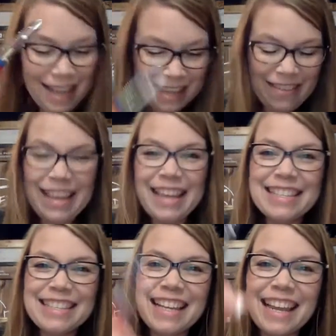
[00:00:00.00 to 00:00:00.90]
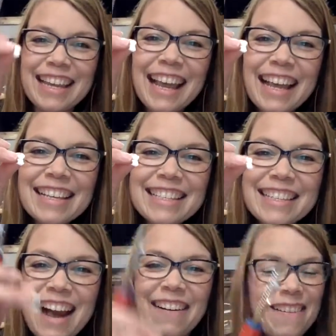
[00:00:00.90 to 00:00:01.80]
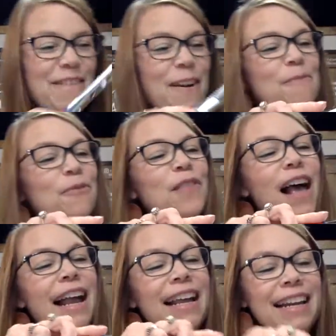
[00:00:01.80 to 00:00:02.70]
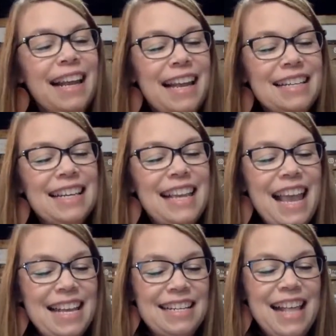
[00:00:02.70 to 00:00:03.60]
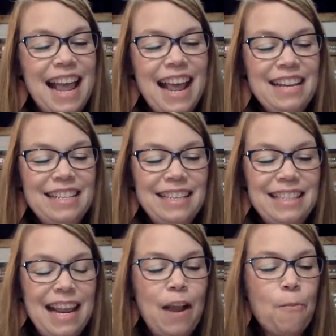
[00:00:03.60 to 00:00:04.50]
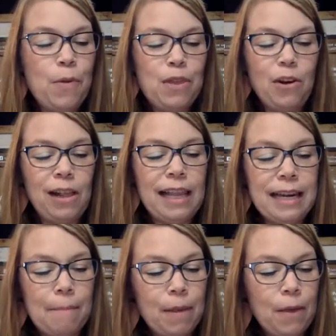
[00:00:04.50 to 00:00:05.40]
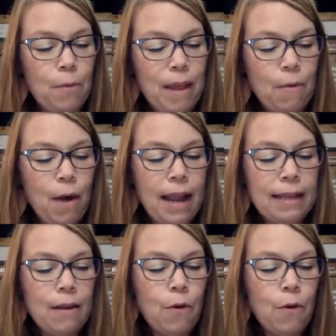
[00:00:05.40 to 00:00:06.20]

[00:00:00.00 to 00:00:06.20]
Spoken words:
you can see styrofoam flying to catch that, just to help with your cleanup a little bit, right?